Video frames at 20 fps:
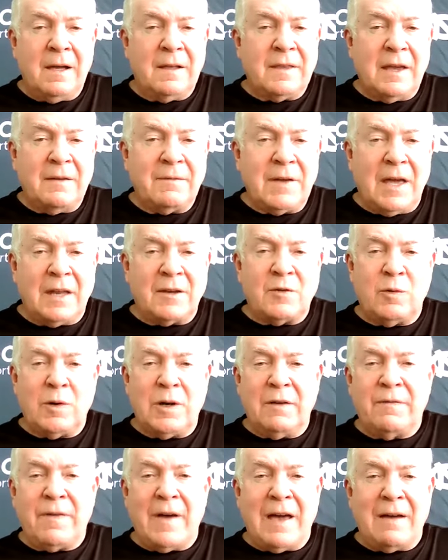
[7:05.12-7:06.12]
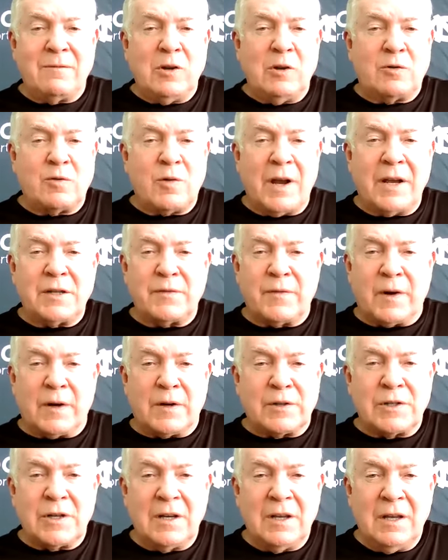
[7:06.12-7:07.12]
they've got 25 new
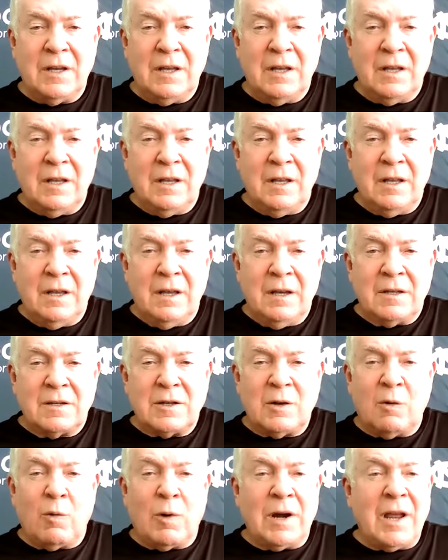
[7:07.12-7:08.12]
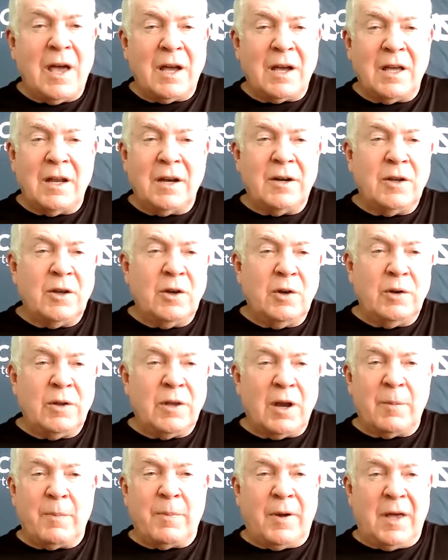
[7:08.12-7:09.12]
transfers. So we're not going to know who
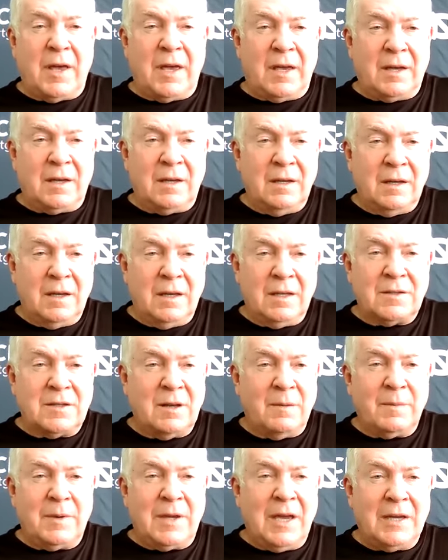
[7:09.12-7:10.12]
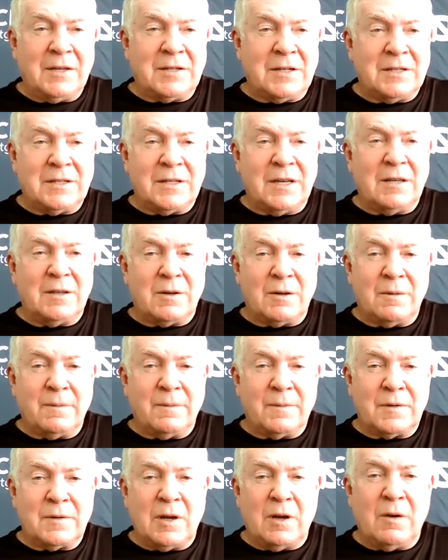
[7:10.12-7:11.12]
they're playing in some cases either.
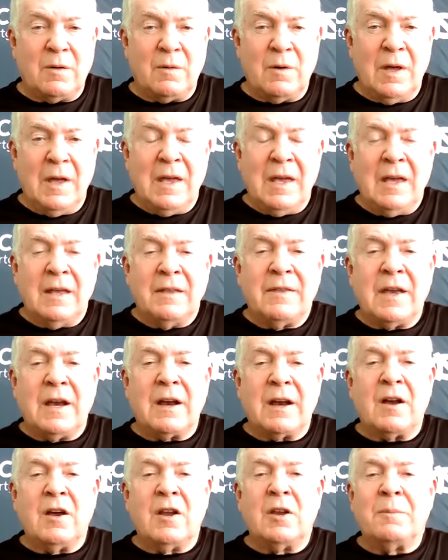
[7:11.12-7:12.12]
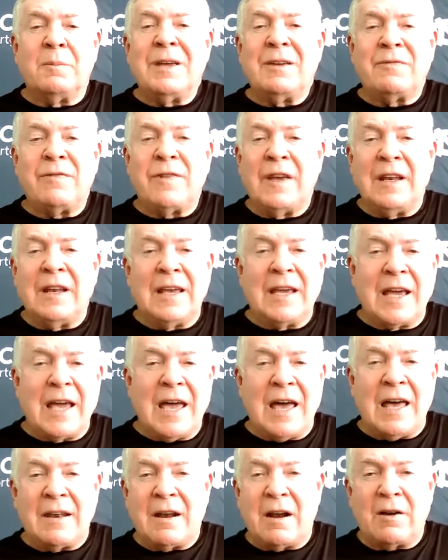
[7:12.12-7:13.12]
So they're going to be feeling
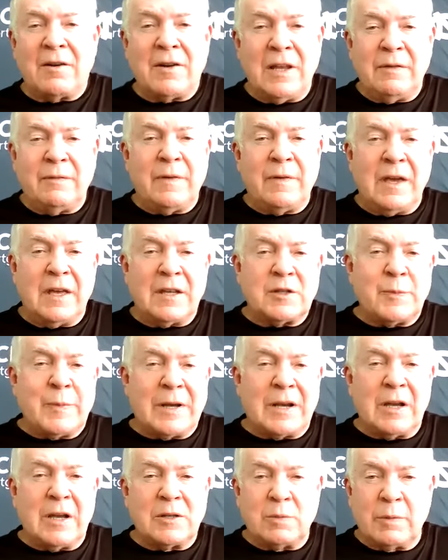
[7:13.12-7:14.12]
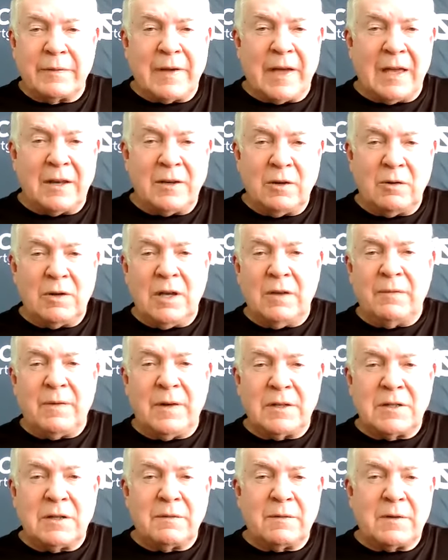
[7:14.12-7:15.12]
out our defense, because we've got new
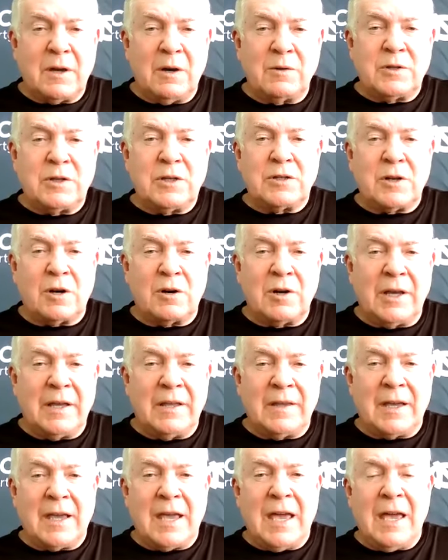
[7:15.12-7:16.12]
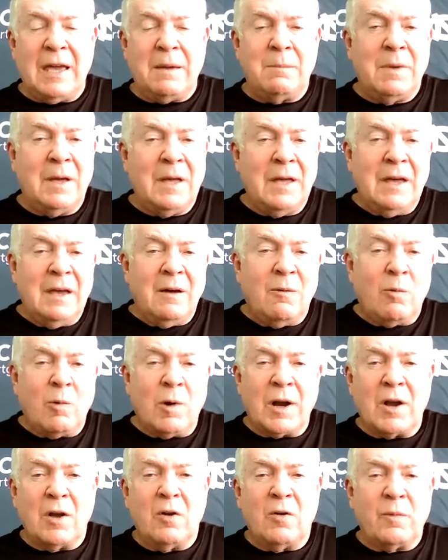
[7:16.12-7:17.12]
defensive coaches early in the game.
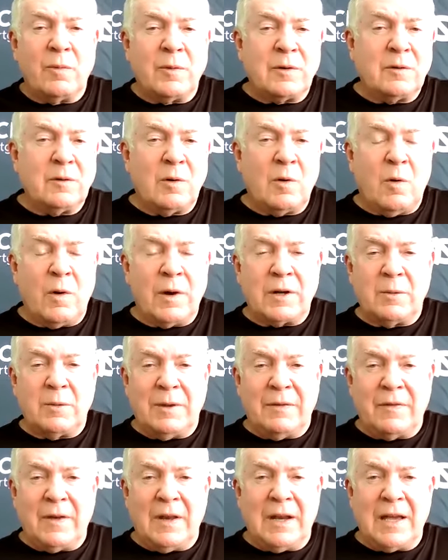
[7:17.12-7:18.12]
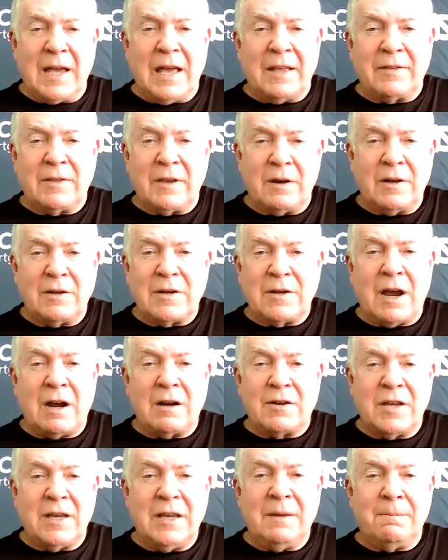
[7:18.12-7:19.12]
We're going to be feeling out their
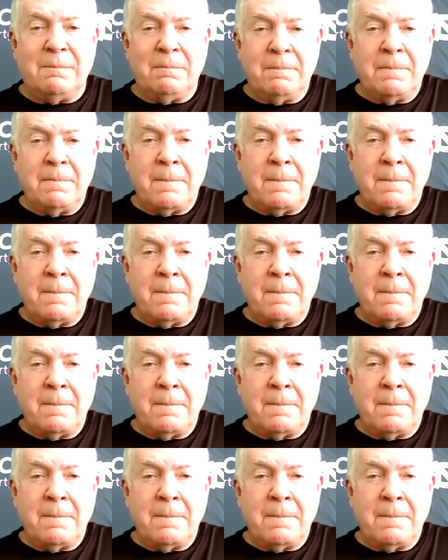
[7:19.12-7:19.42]
entire team,